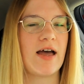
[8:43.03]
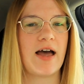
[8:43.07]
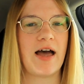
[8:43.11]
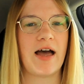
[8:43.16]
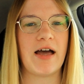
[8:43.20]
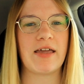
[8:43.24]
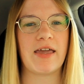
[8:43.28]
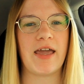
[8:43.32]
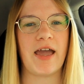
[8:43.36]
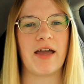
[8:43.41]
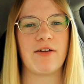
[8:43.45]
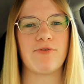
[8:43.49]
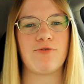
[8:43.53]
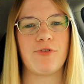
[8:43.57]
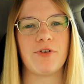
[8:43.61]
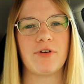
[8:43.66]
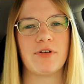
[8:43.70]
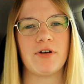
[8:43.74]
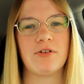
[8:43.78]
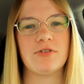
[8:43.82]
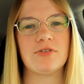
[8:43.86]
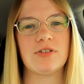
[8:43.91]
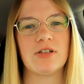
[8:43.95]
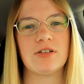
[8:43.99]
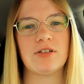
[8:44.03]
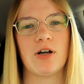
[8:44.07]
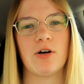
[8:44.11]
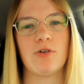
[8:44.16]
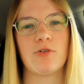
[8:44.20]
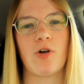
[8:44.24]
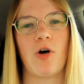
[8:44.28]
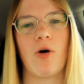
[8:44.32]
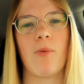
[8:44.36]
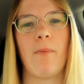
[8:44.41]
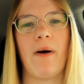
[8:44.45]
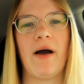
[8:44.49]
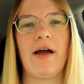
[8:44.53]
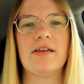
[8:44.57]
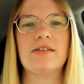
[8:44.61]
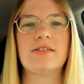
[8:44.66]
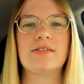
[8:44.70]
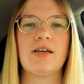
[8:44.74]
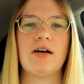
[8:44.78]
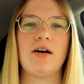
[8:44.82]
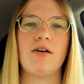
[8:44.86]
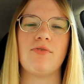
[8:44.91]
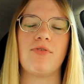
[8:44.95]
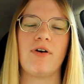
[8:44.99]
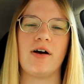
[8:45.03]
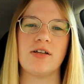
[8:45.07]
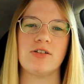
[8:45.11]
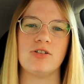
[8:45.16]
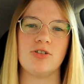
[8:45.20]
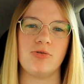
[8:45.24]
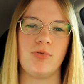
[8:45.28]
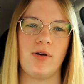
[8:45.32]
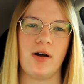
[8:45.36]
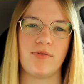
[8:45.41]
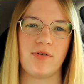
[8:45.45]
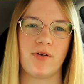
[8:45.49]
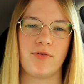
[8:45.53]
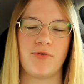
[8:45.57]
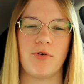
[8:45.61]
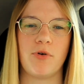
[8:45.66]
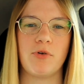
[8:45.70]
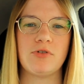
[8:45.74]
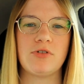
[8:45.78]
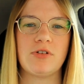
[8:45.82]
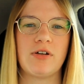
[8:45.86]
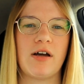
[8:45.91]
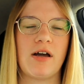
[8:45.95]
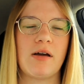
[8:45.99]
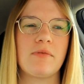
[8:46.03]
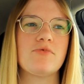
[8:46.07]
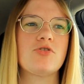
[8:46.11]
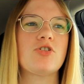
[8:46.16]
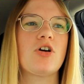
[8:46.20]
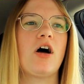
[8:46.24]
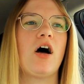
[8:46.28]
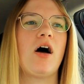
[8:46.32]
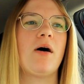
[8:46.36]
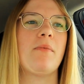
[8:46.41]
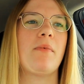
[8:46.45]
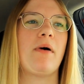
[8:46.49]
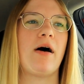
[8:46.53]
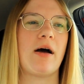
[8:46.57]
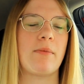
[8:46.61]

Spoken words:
Again, for those that don't know myself, I do have a full-time job.